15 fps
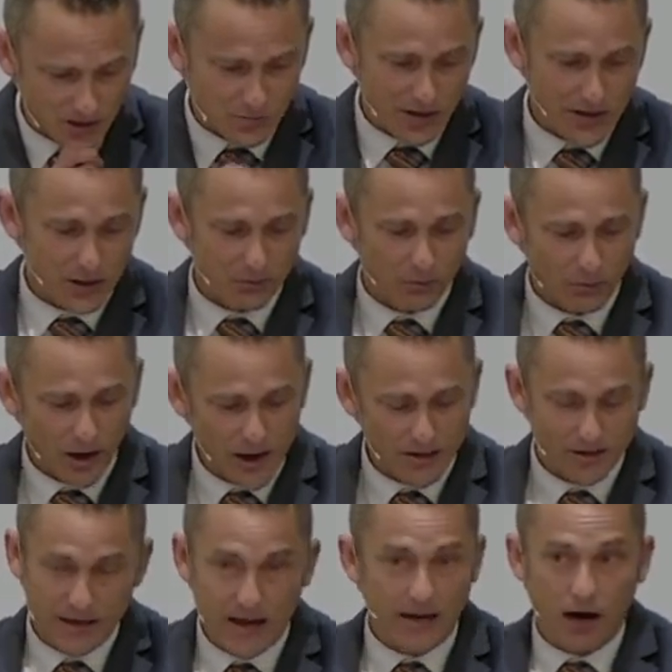by the right,
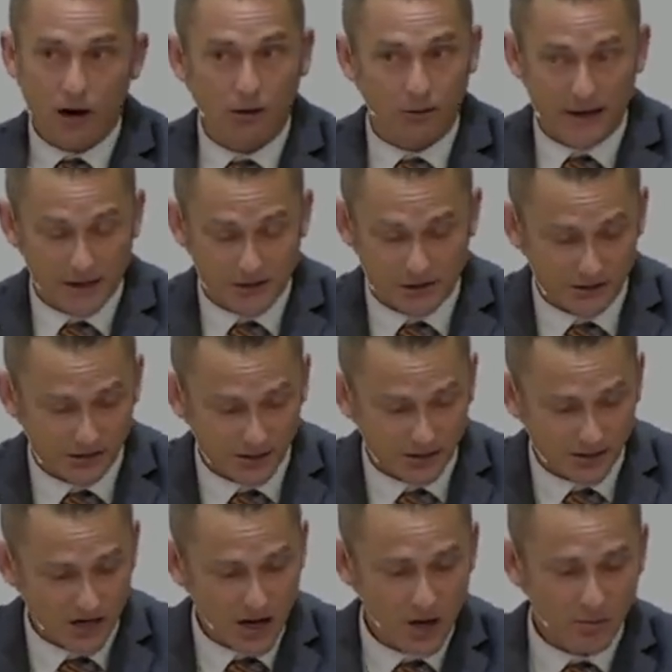not our
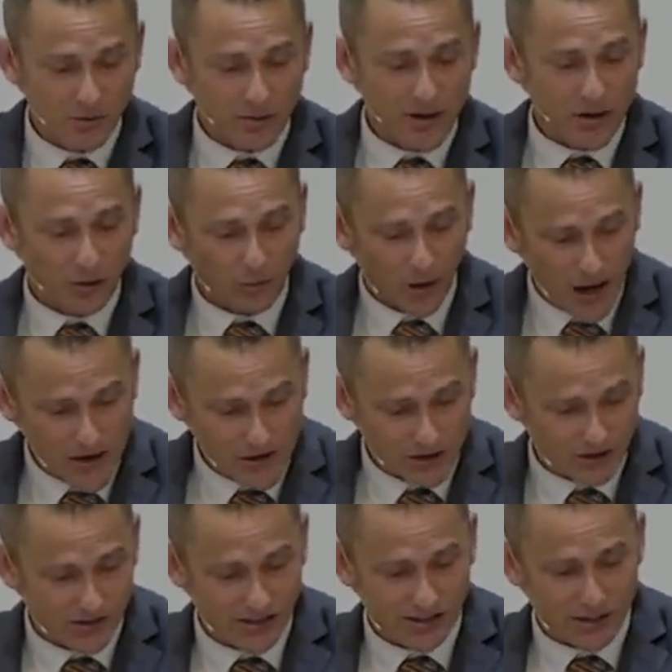righteousness, but by the
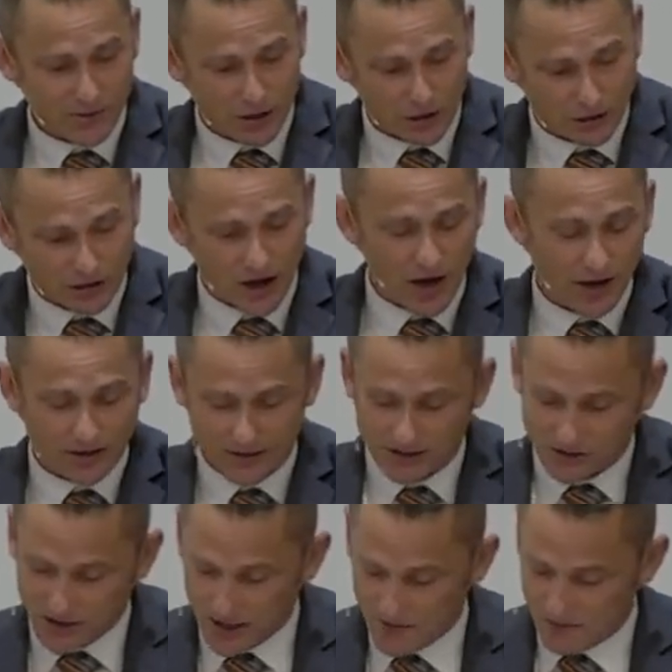righteousness of our God and
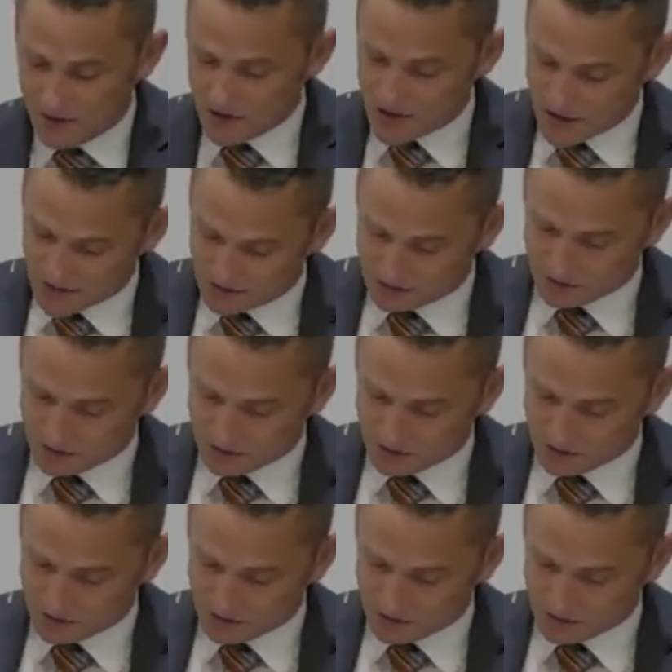Savior Jesus